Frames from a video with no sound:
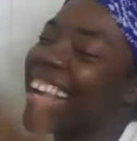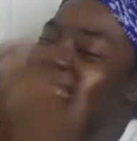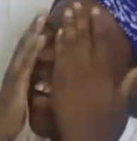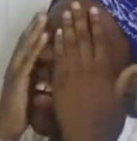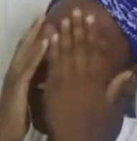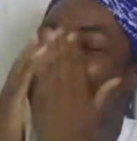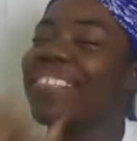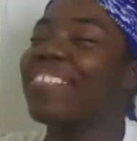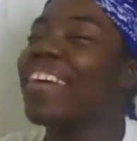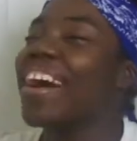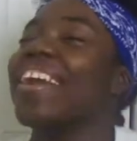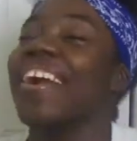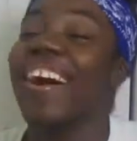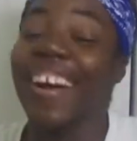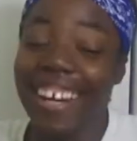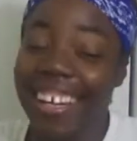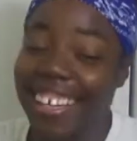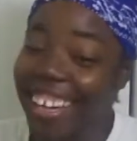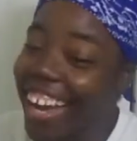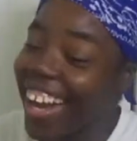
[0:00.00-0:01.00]
gotta give my
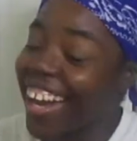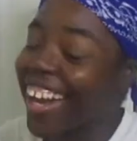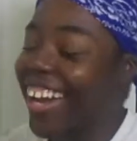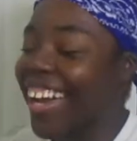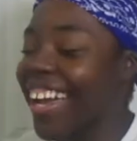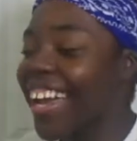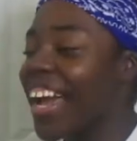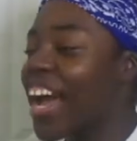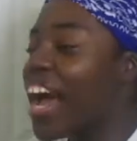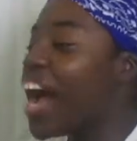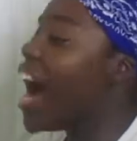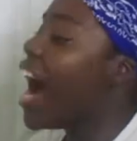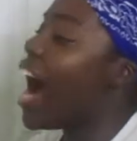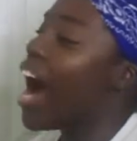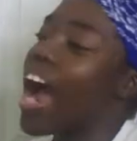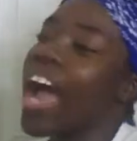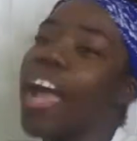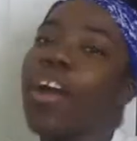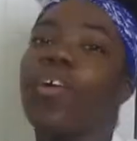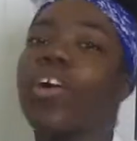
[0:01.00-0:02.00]
dog a 9.
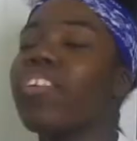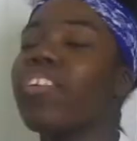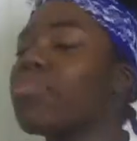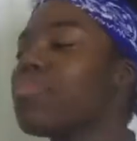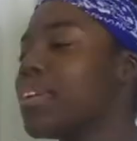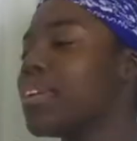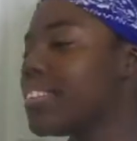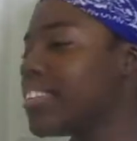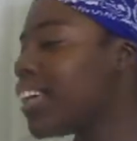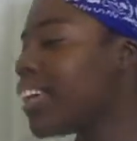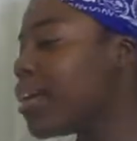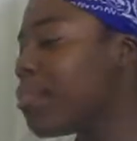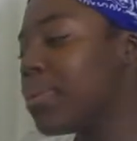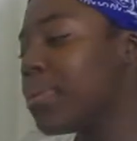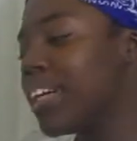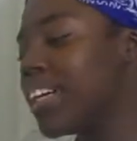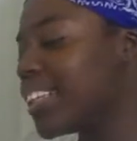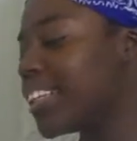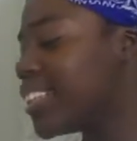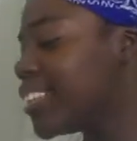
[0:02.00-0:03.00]
I ain't gonna give him a 10
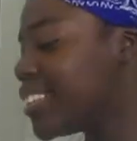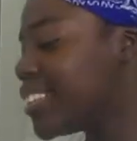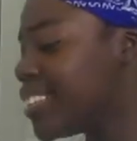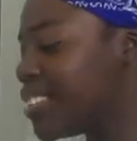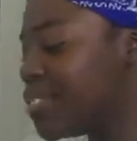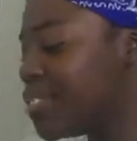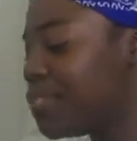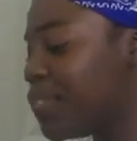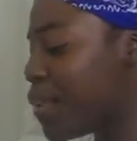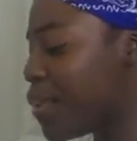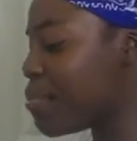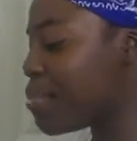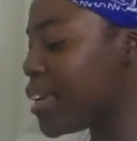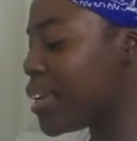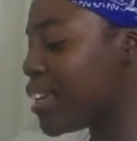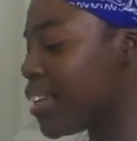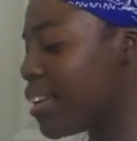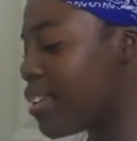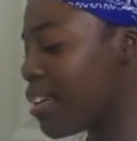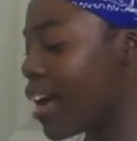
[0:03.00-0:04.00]
because, you feel
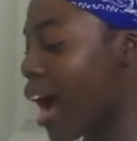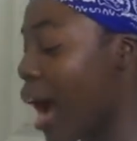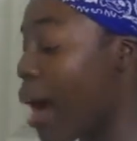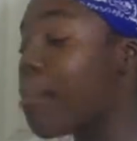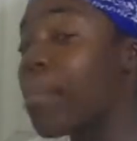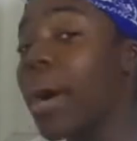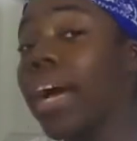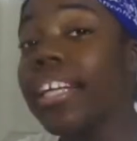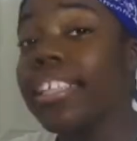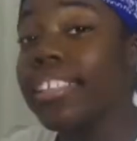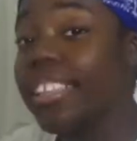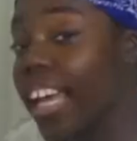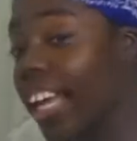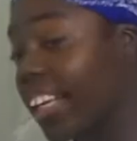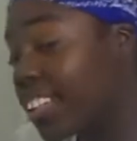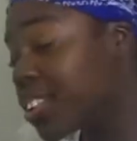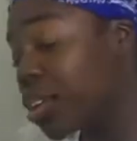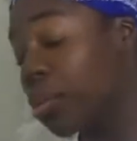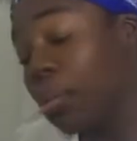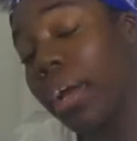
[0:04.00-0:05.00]
me? I might
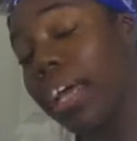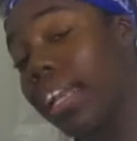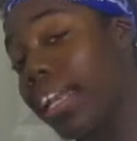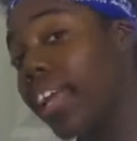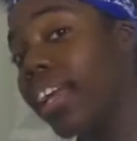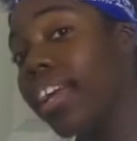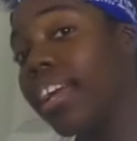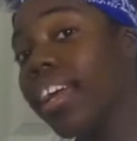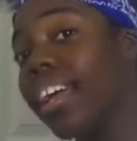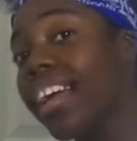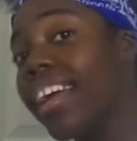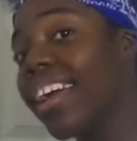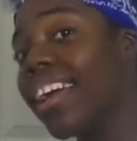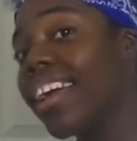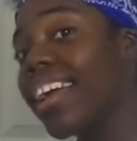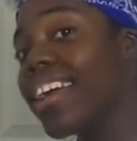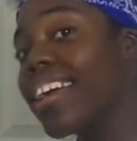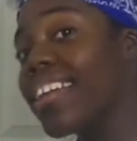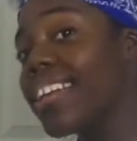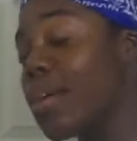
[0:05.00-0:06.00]
change the rating
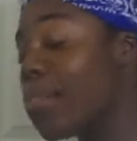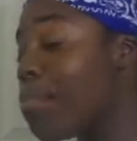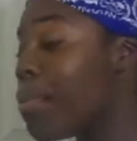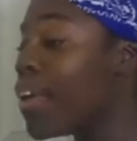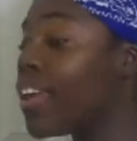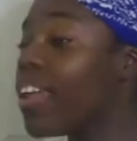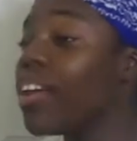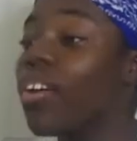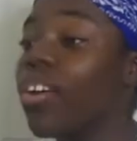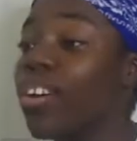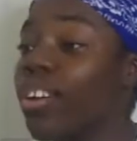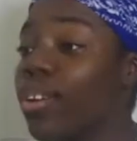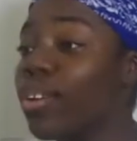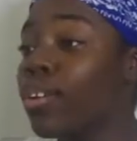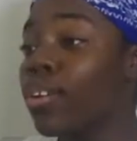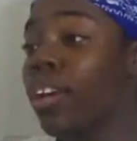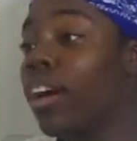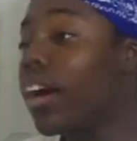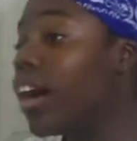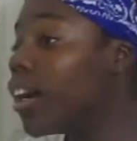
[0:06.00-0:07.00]
depending
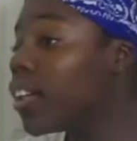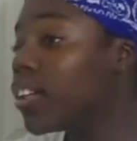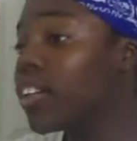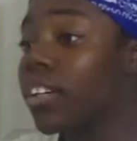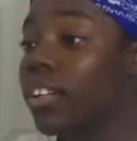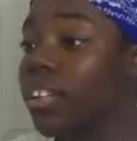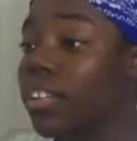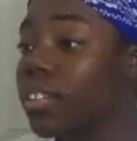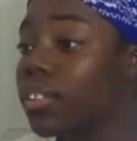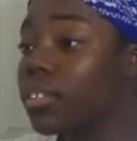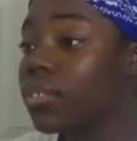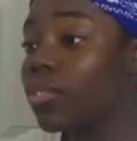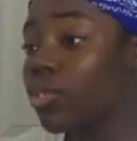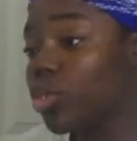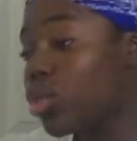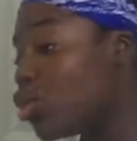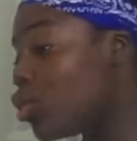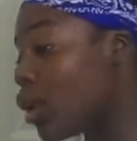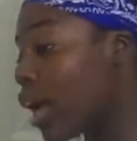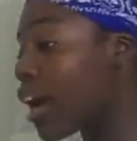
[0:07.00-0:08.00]
on the other
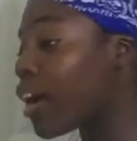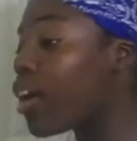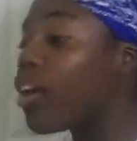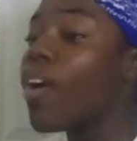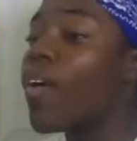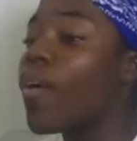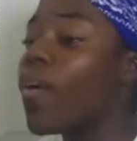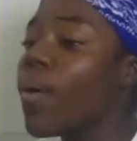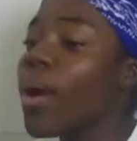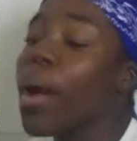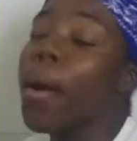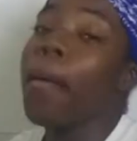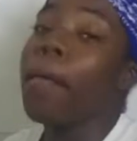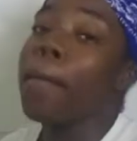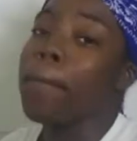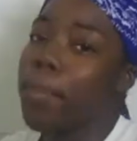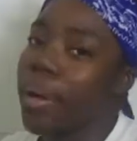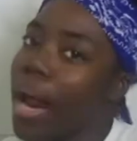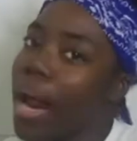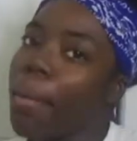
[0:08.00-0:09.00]
2 that go.
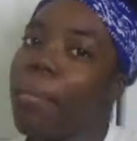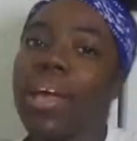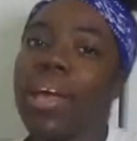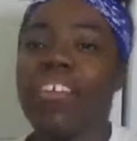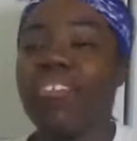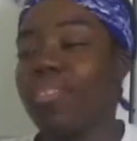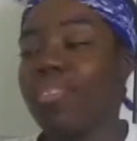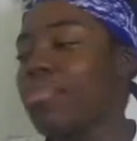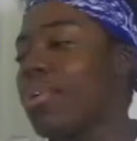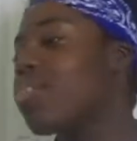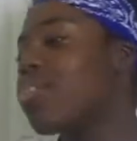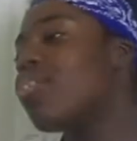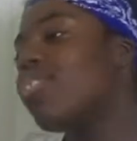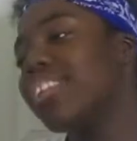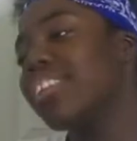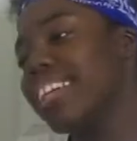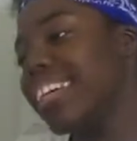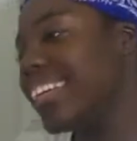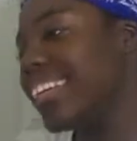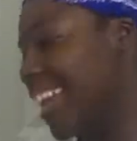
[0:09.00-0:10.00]
But I'm gonna give him a
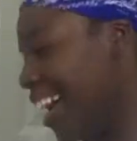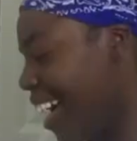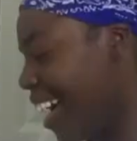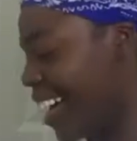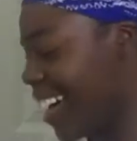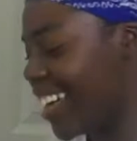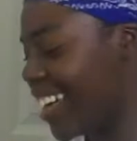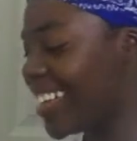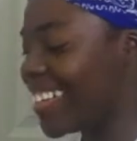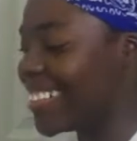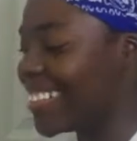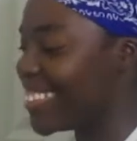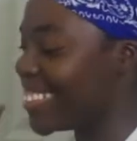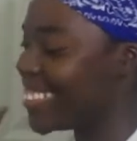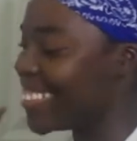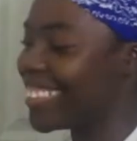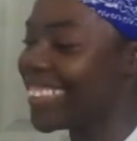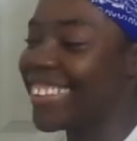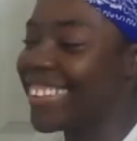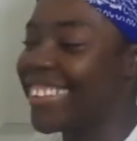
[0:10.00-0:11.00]
cool little 9 because
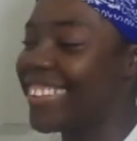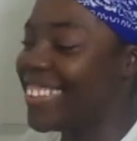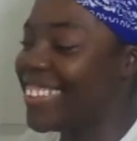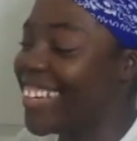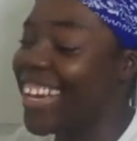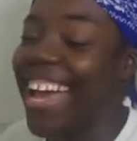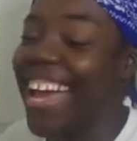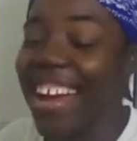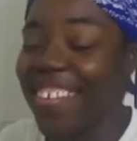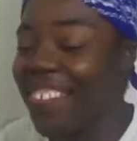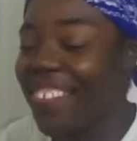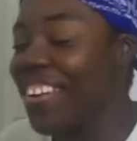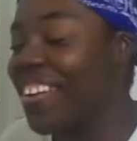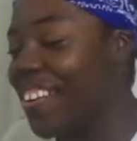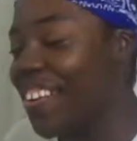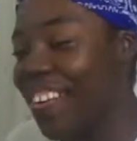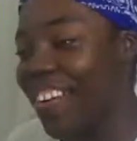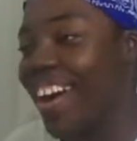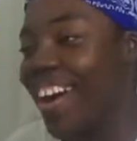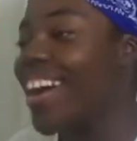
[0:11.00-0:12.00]
Jay had me
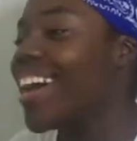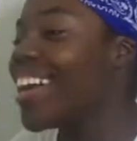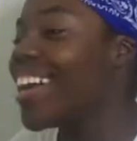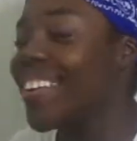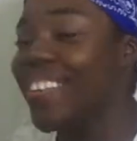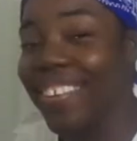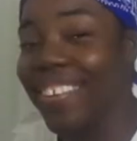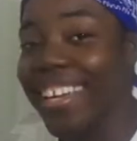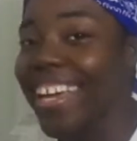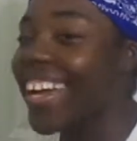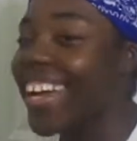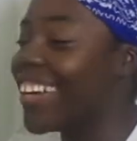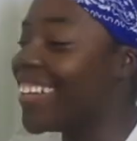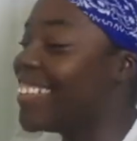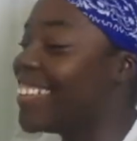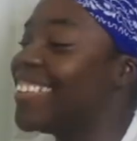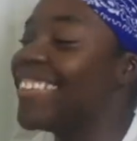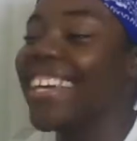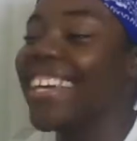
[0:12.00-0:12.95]
going. I ain't gonna catch.